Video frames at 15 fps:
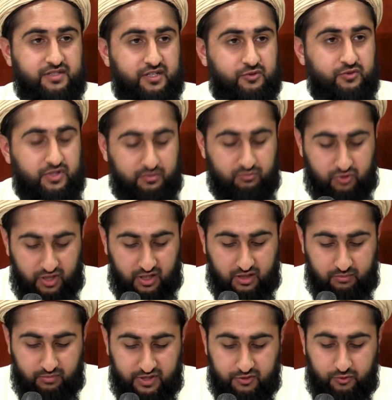That's what the
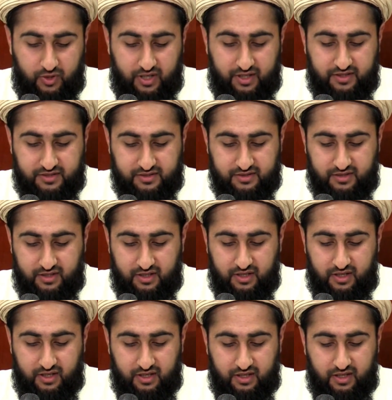muraqabah dua is.
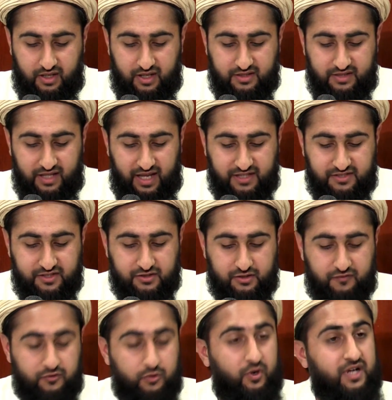The essence
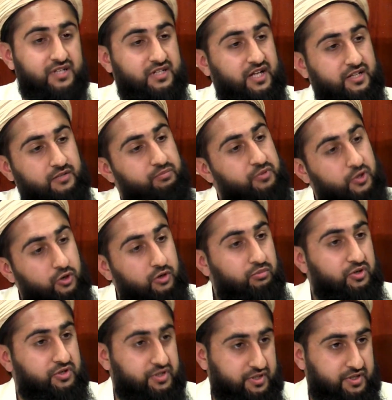of dua is like the pure
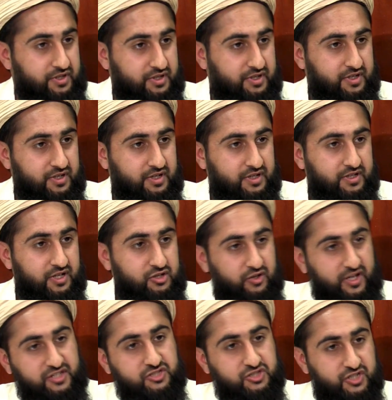butter that
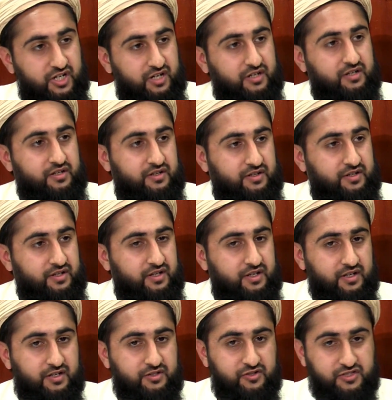you extract.
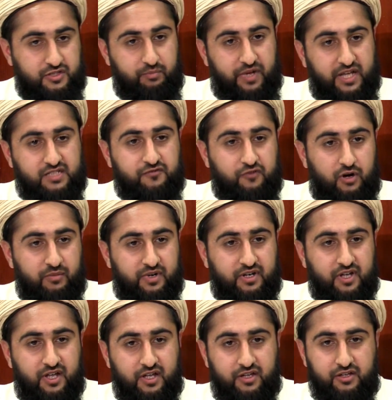So it's the best form.
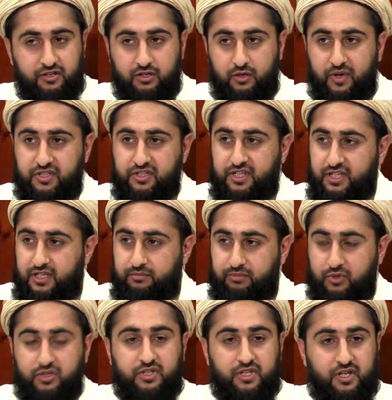And you know, when you
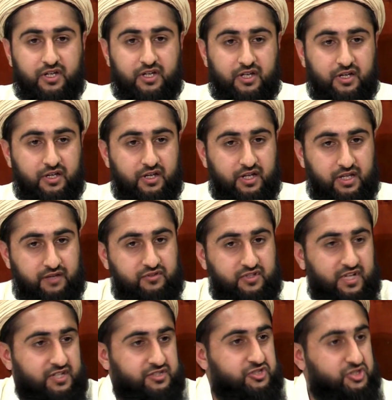eat butter, it gives
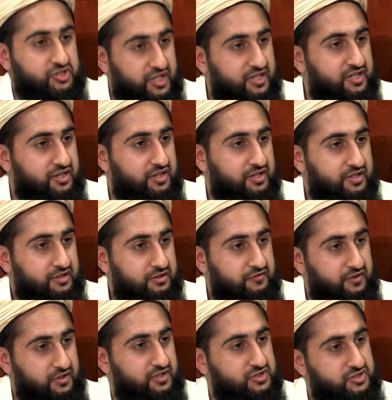you that strength.
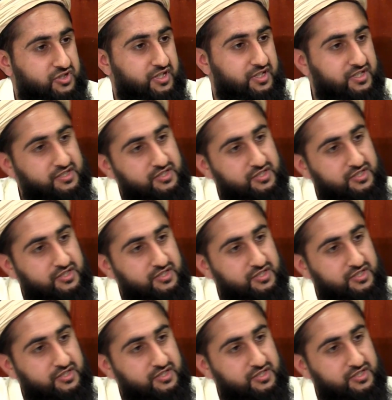You feel the strength.